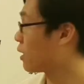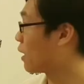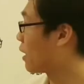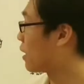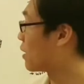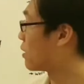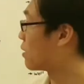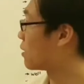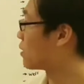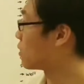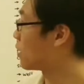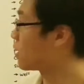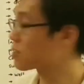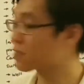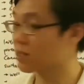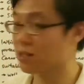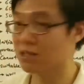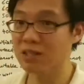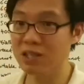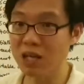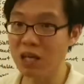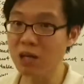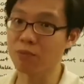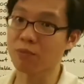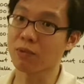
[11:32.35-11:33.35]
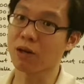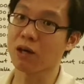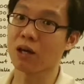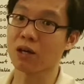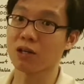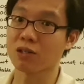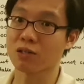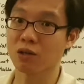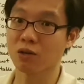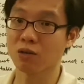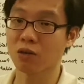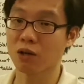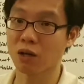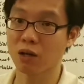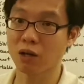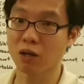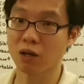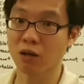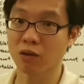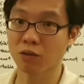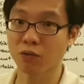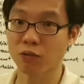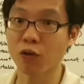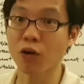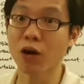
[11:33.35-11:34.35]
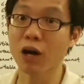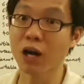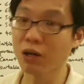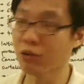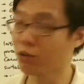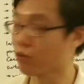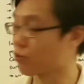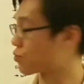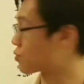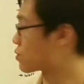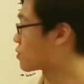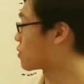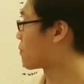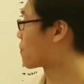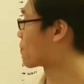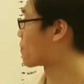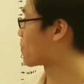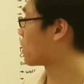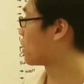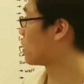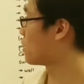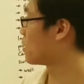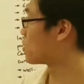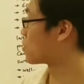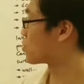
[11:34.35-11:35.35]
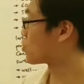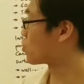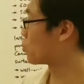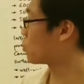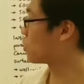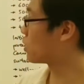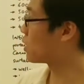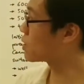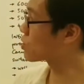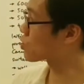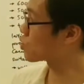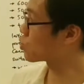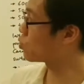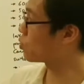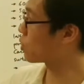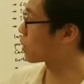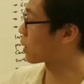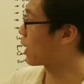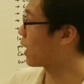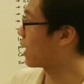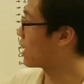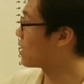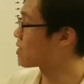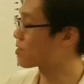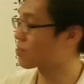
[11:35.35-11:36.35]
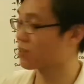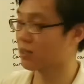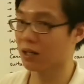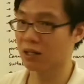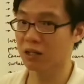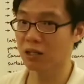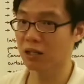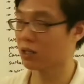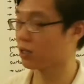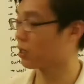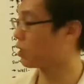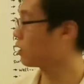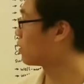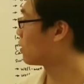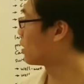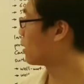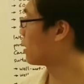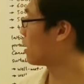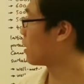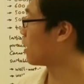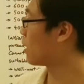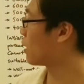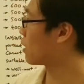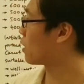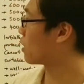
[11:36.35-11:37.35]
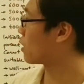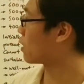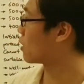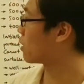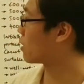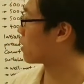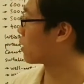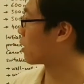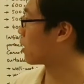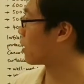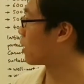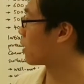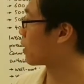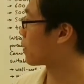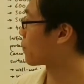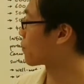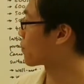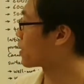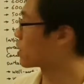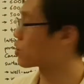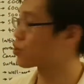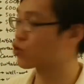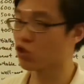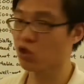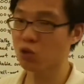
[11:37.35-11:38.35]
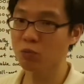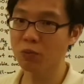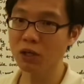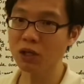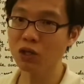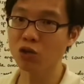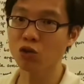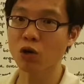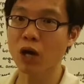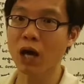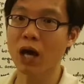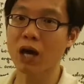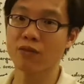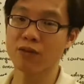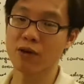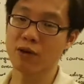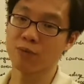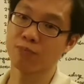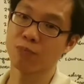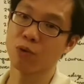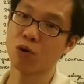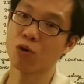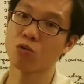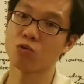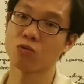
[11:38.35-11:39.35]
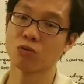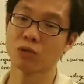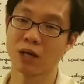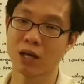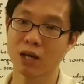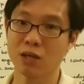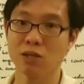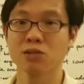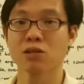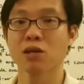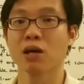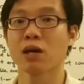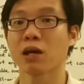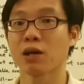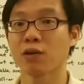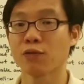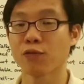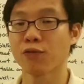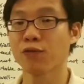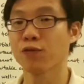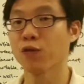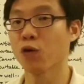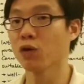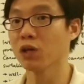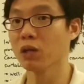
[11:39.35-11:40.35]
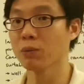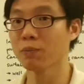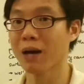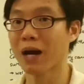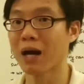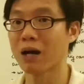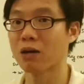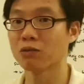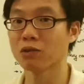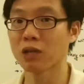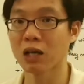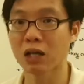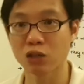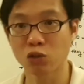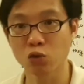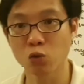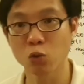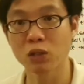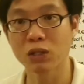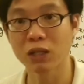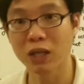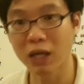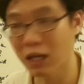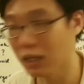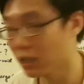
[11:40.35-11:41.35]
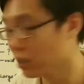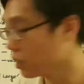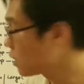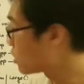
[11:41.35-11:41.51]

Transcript: And that's the same as uh, for arrows. So let's do a case study here uh, assuming you have a bowl that is a 40 pound at 28